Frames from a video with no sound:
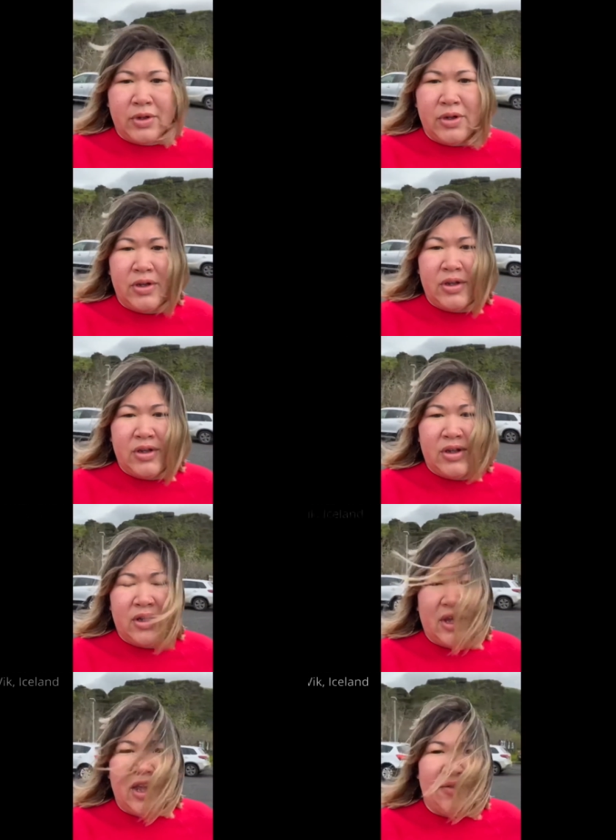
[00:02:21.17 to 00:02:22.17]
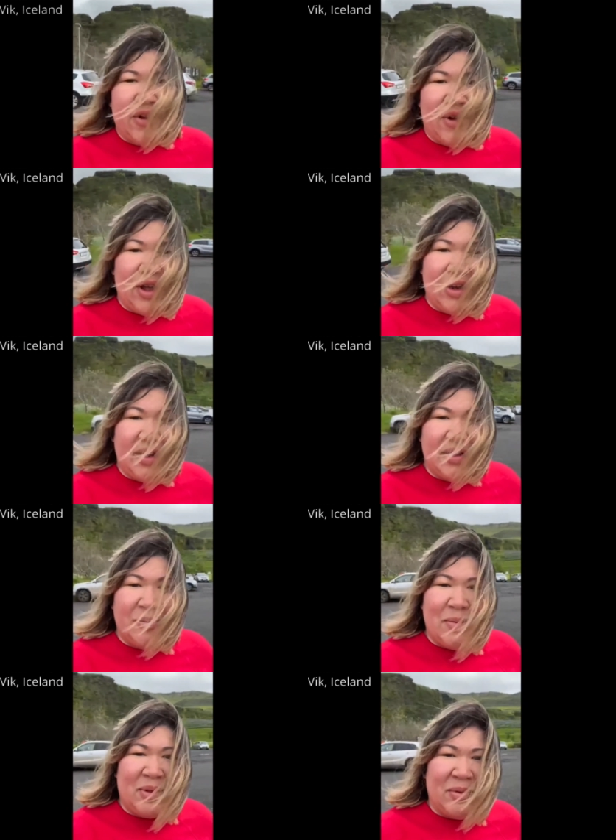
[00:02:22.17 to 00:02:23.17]
Check it out. Hey everyone, it's
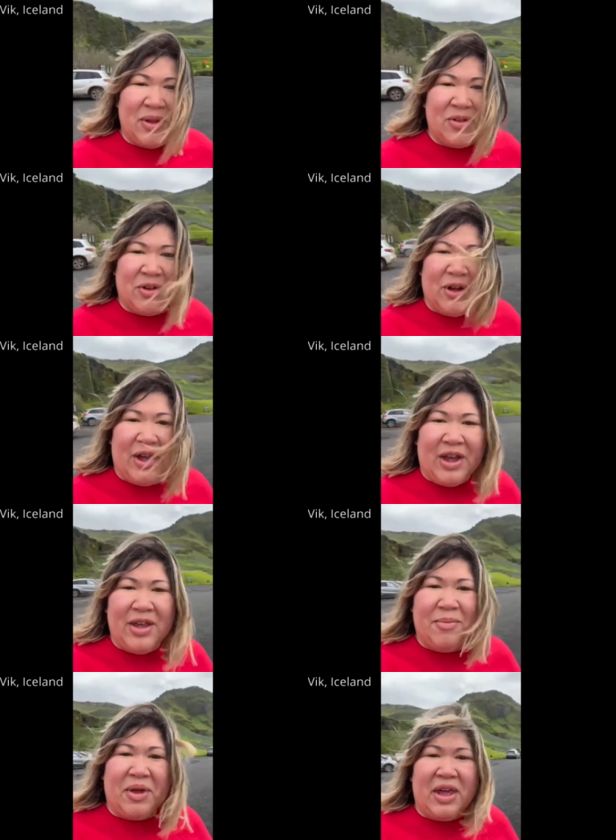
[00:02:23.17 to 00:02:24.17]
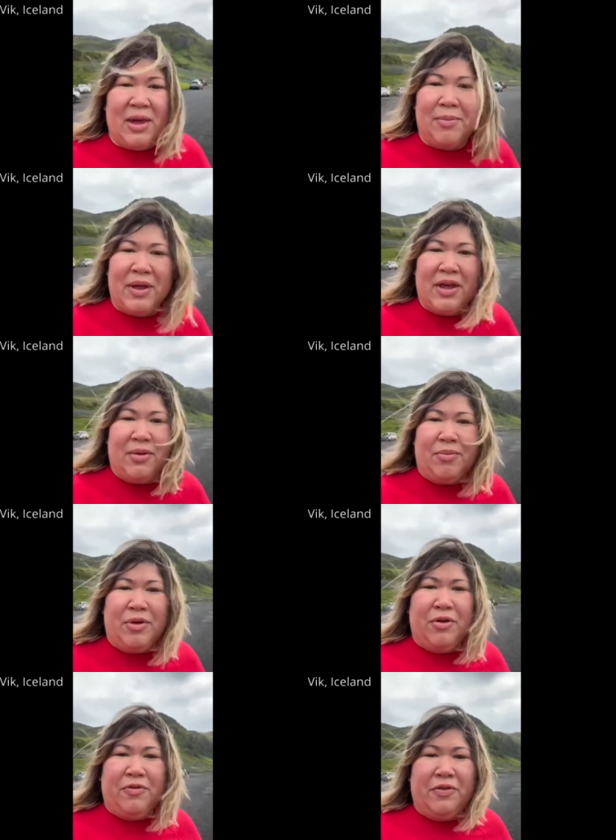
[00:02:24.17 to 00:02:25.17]
me, Miss Meserole. I am camping in
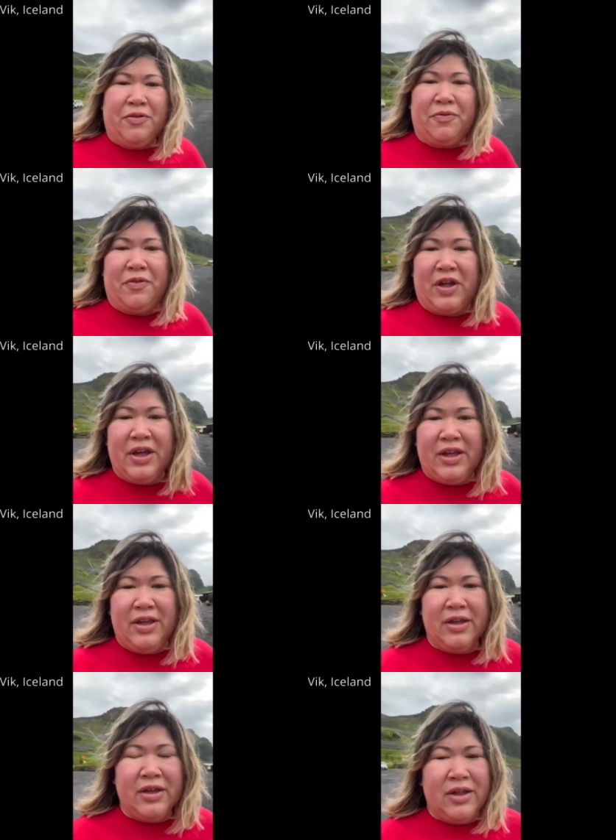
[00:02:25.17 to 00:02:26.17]
beautiful Vik.